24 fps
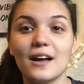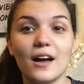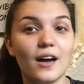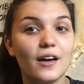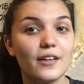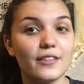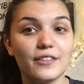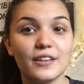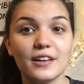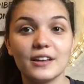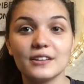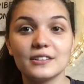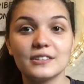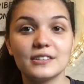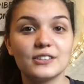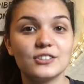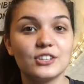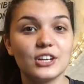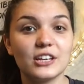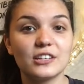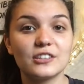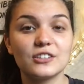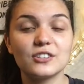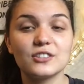other
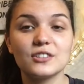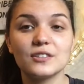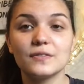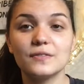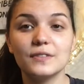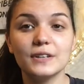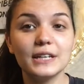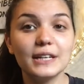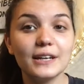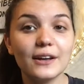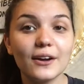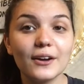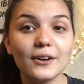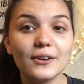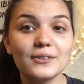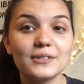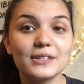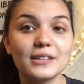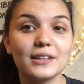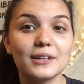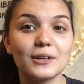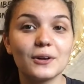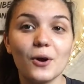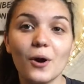suggestions of videos
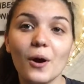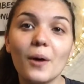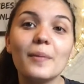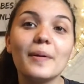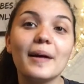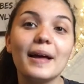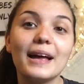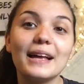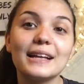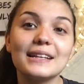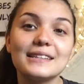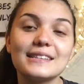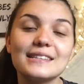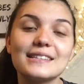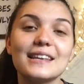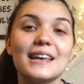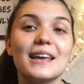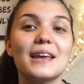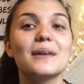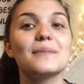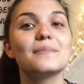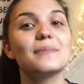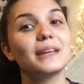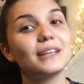in the comments.
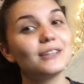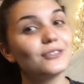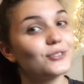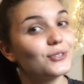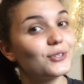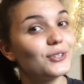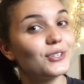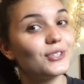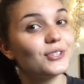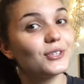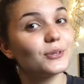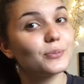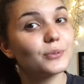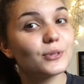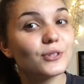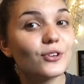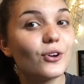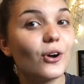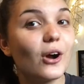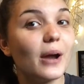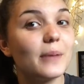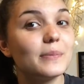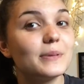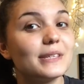Make sure you
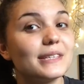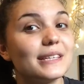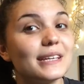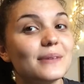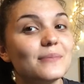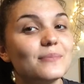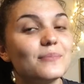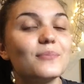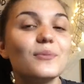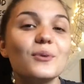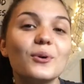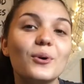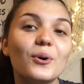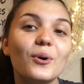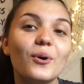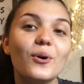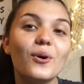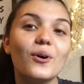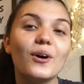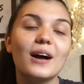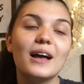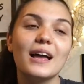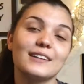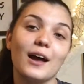subscribe to see
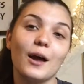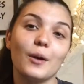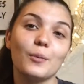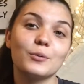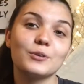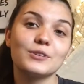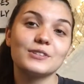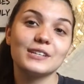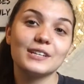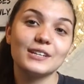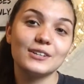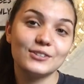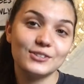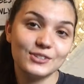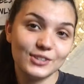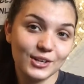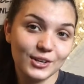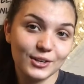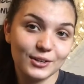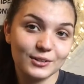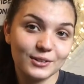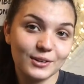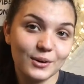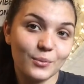more. I will see you
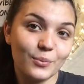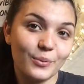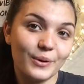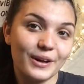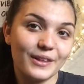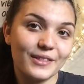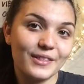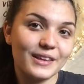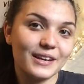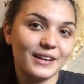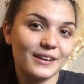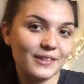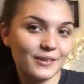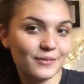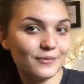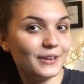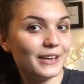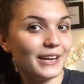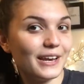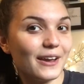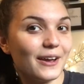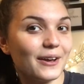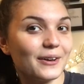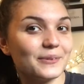soon with another
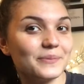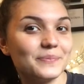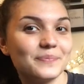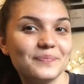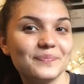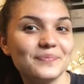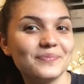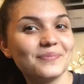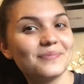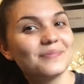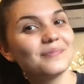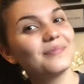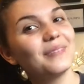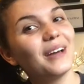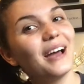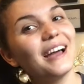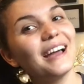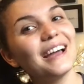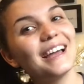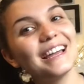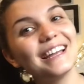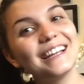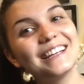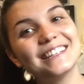video.
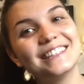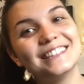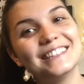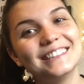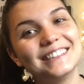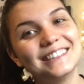Bye!